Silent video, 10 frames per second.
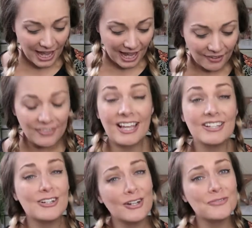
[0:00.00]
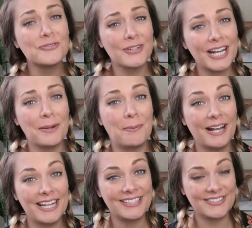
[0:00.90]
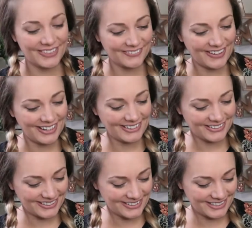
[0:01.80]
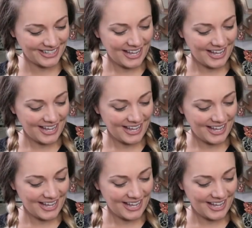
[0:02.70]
And I was actually like really pleased with what I got.